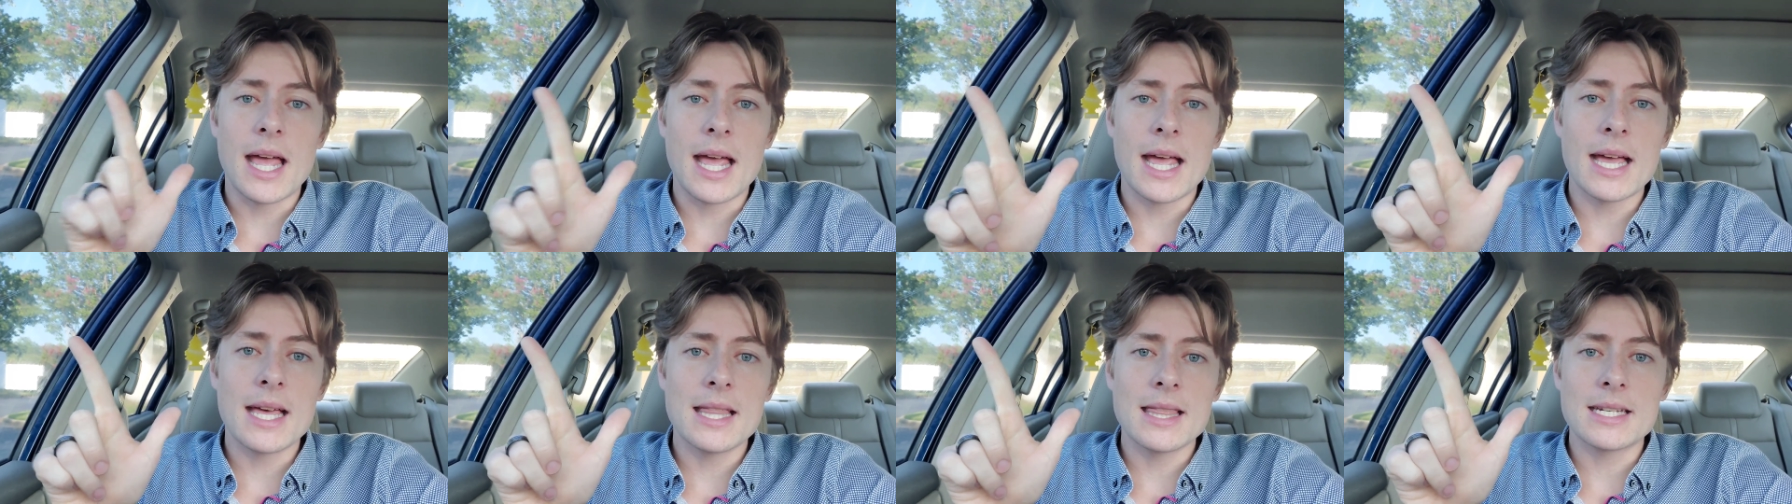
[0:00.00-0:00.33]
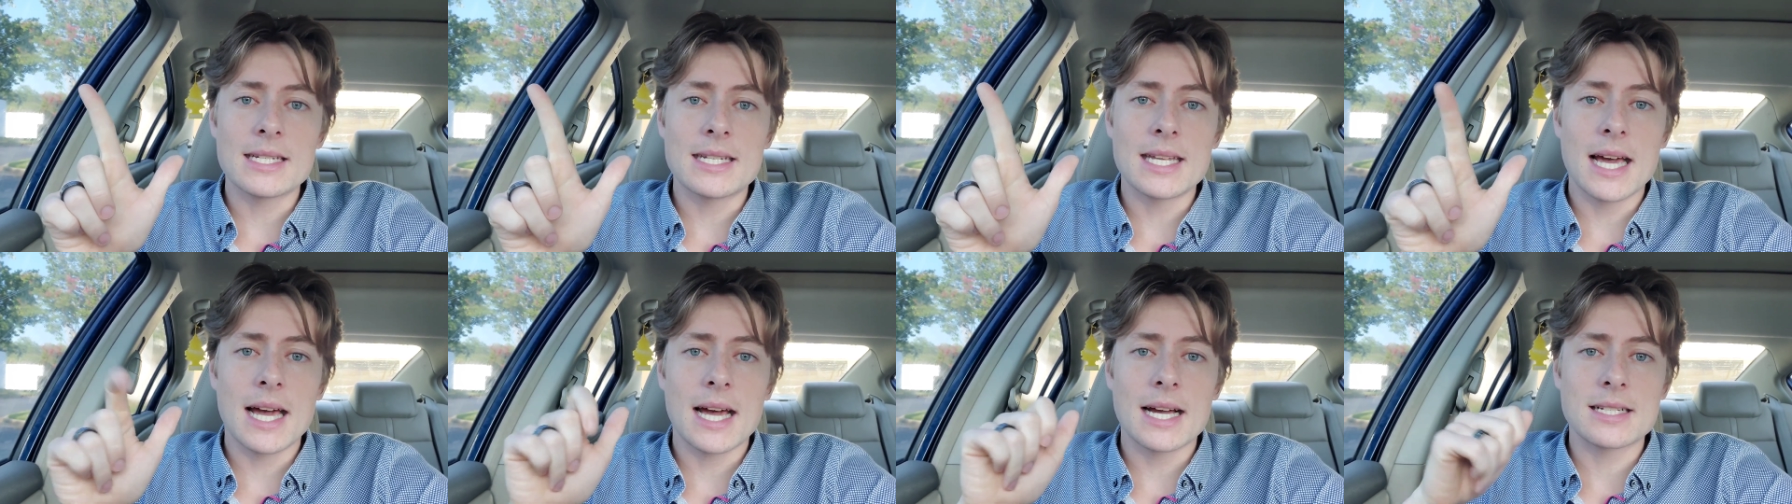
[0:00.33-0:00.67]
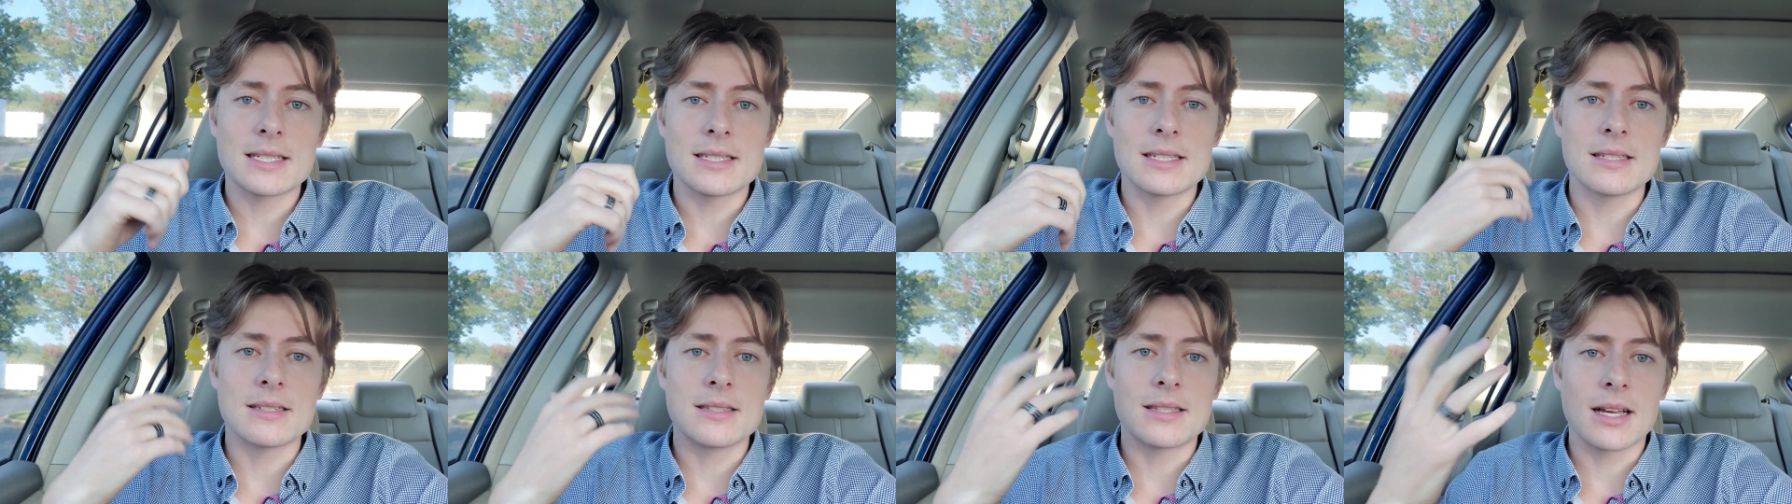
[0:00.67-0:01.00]
and the
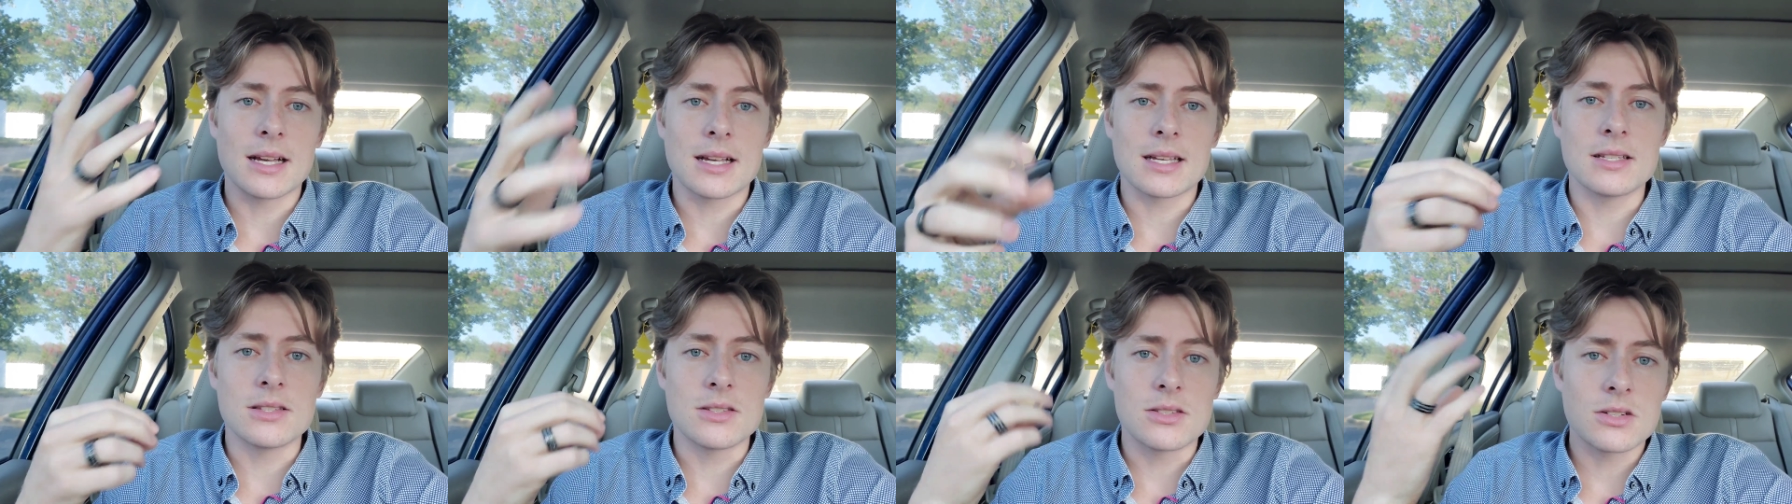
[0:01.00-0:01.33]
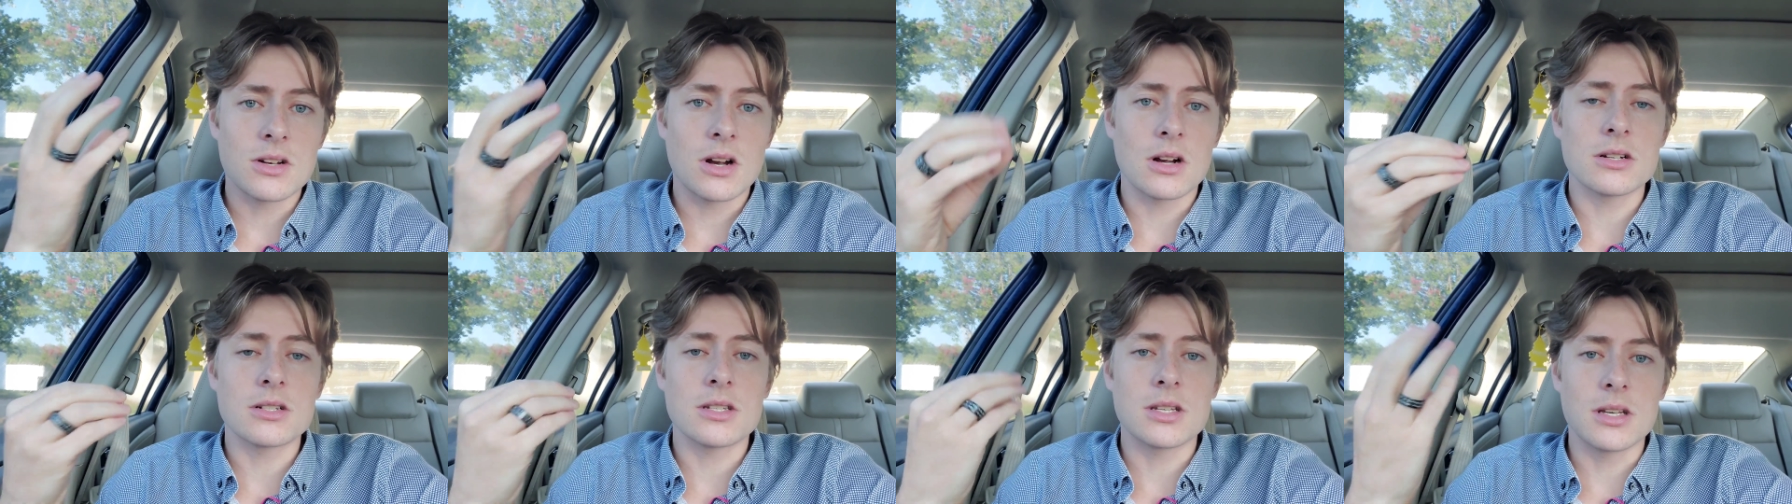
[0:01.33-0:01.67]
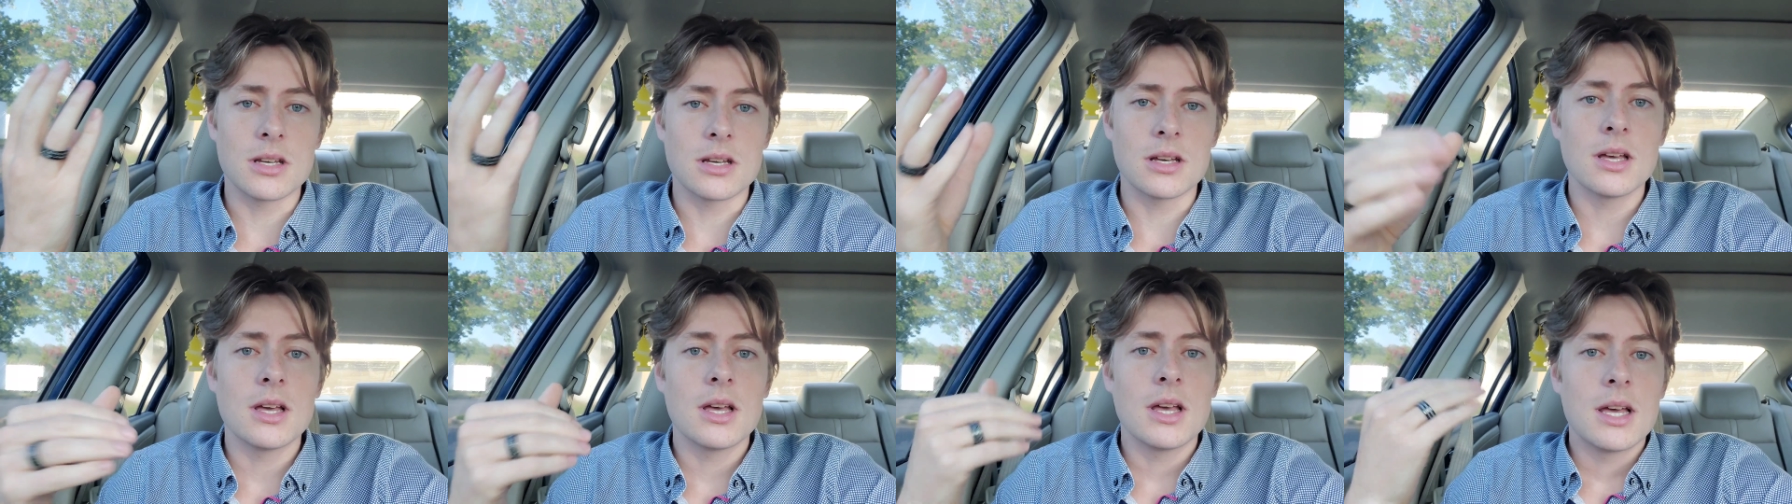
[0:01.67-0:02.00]
taxes that can start
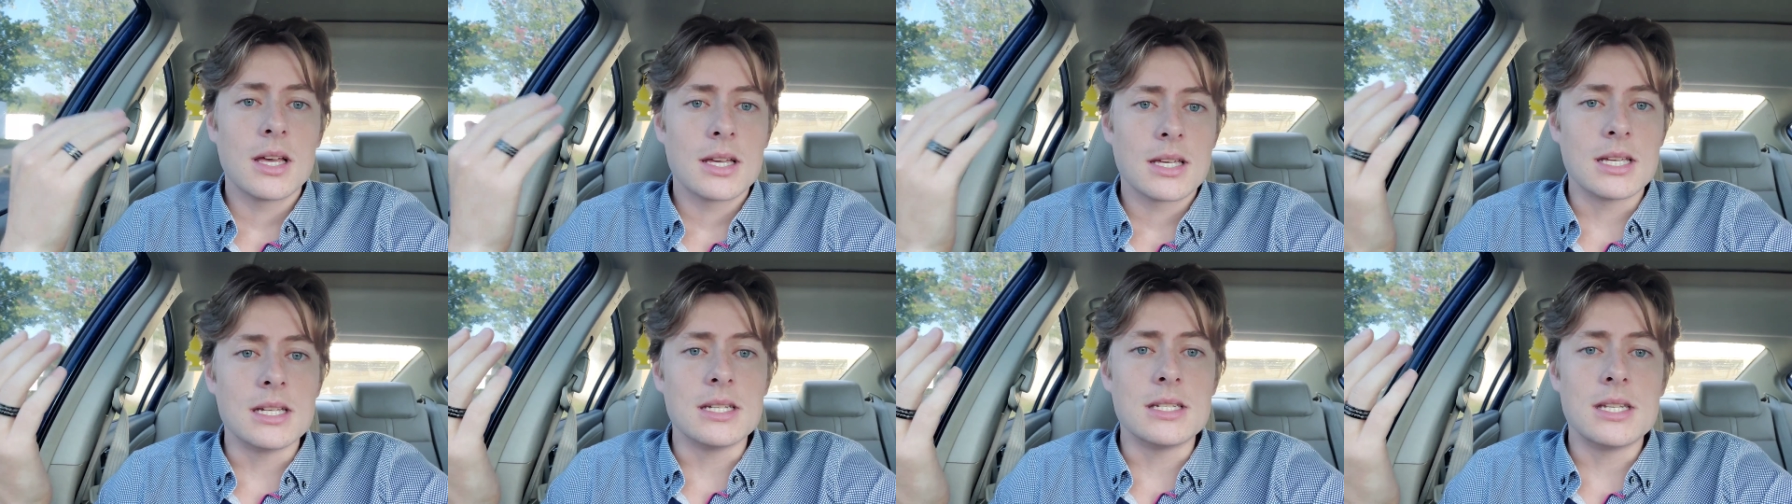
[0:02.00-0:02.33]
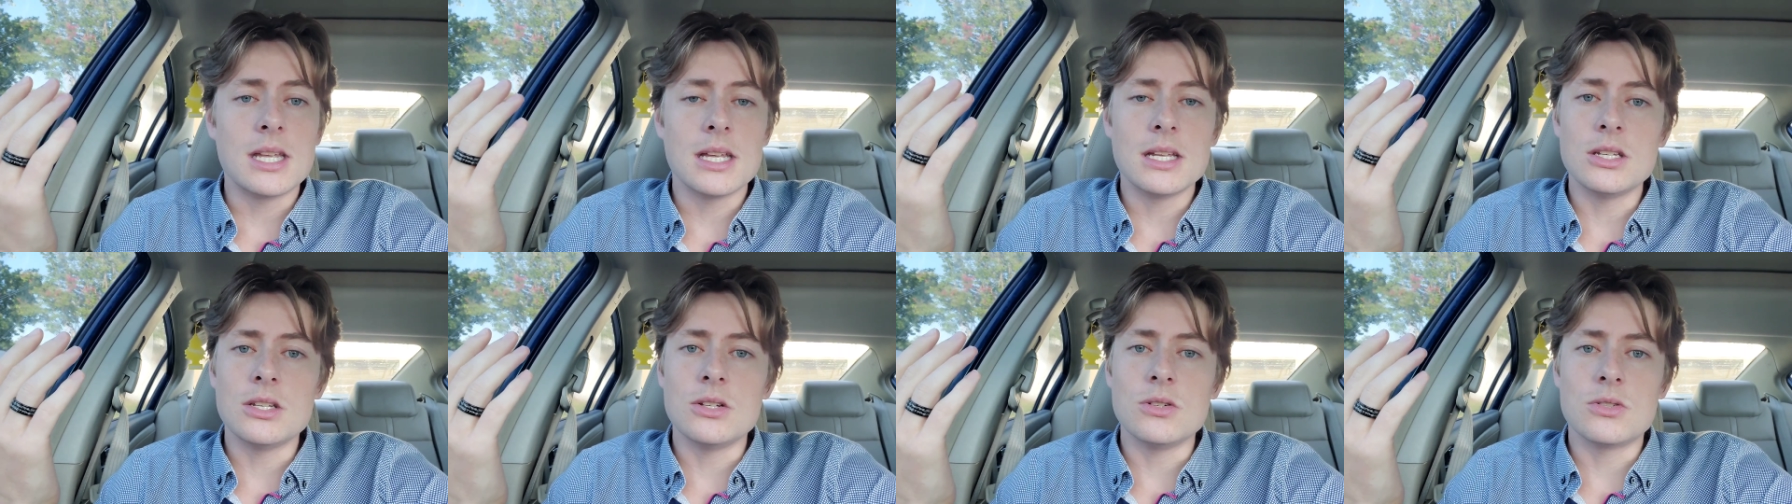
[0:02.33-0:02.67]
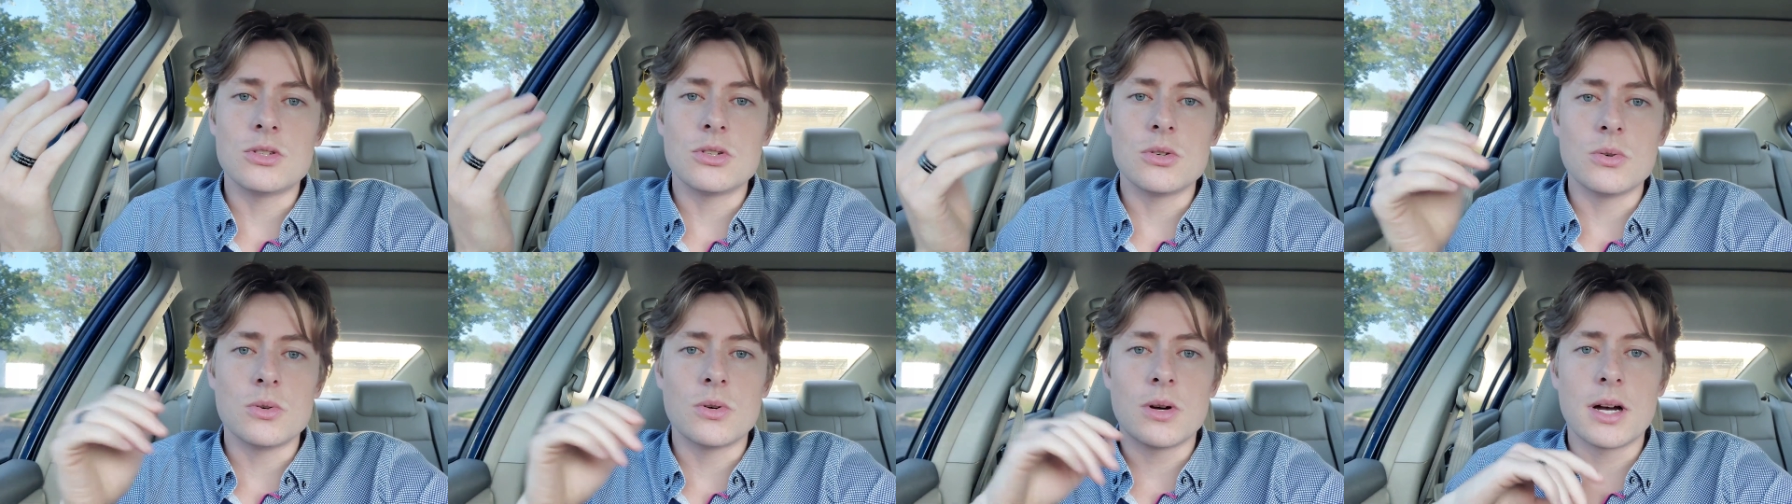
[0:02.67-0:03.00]
to continue
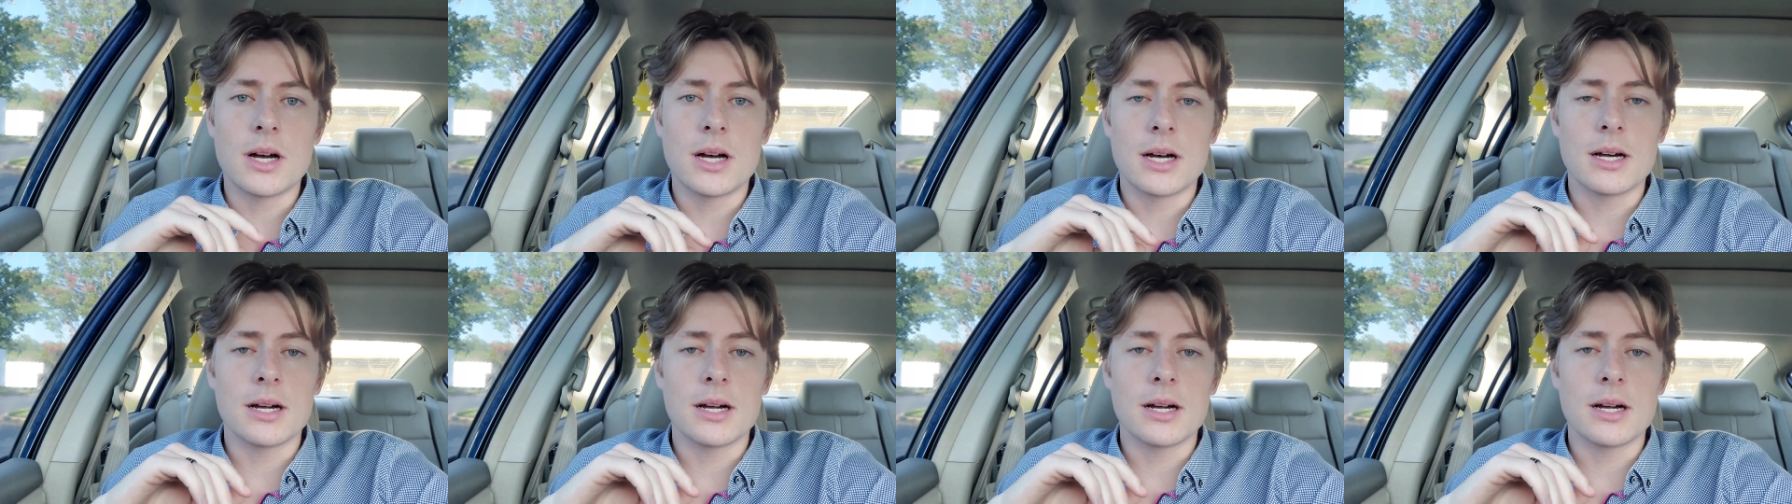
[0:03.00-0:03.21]
to